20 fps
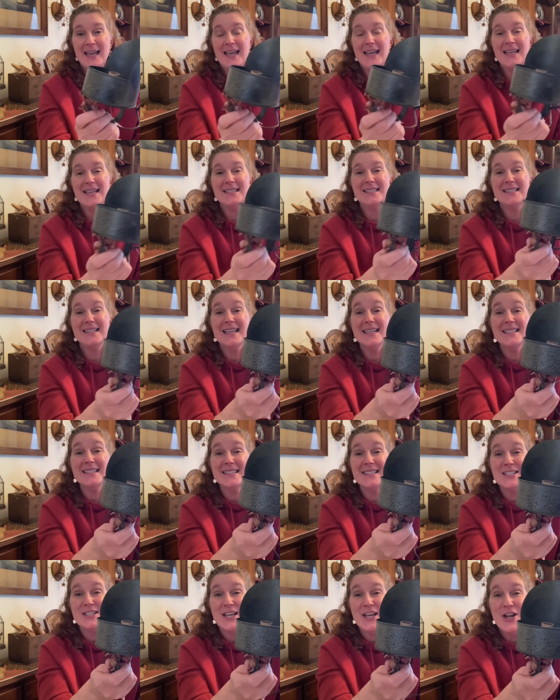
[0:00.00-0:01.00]
Is
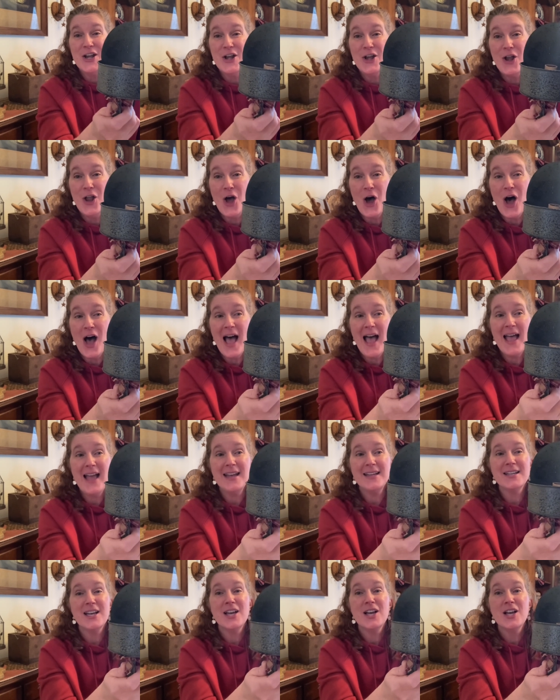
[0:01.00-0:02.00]
this
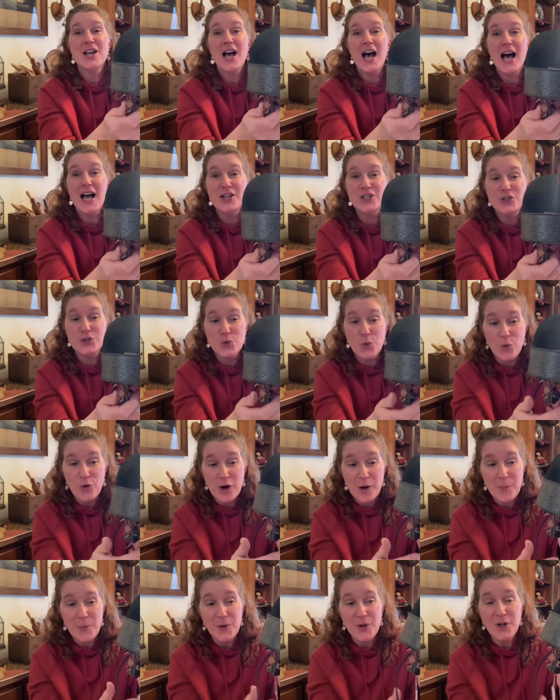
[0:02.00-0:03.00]
not
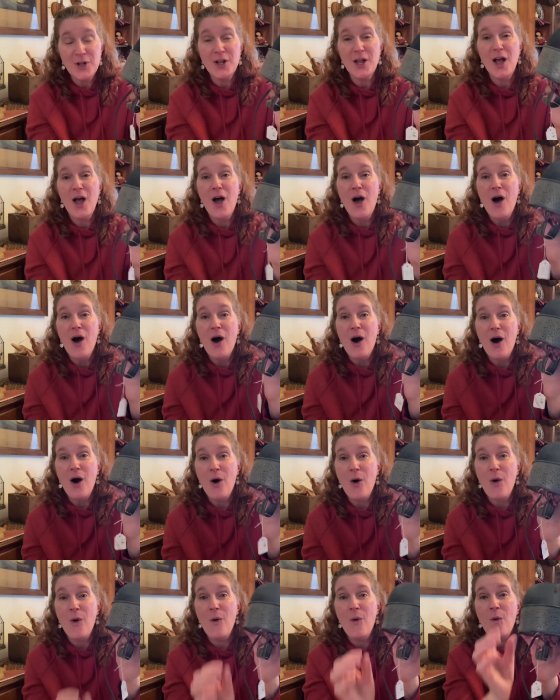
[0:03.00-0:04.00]
adorable?
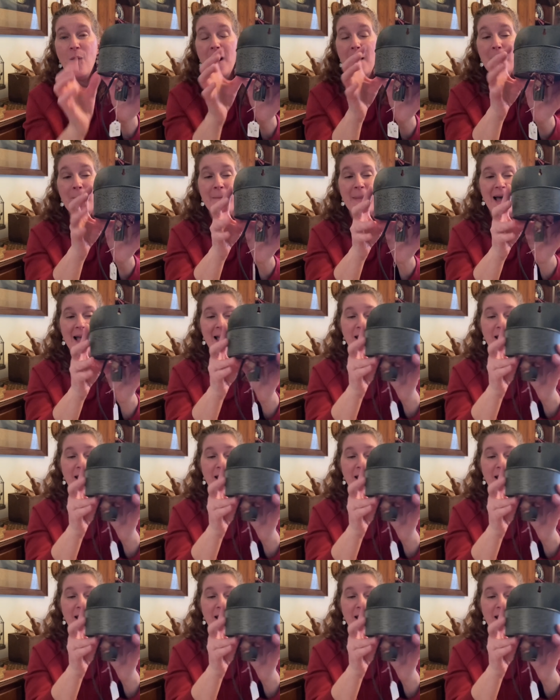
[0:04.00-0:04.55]
Oh my